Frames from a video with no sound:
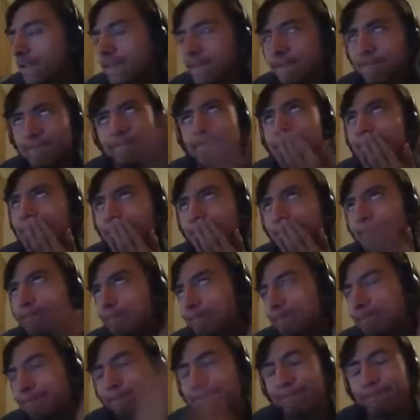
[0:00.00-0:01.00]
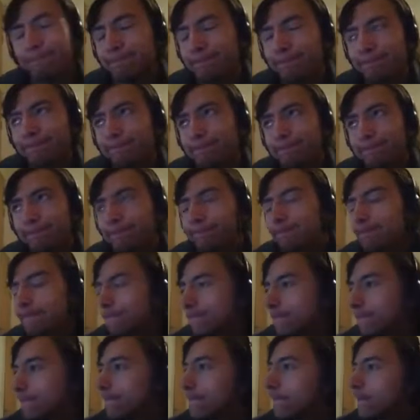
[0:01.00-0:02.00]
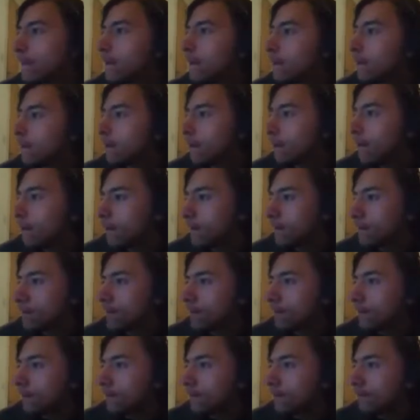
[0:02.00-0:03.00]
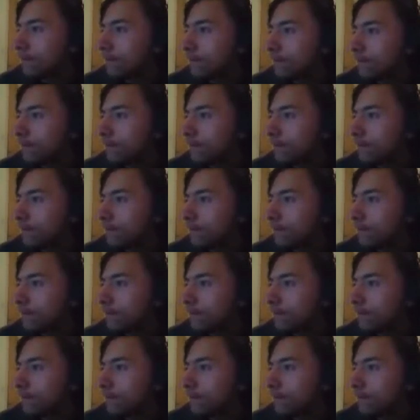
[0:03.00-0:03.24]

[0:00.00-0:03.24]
Nothing is said.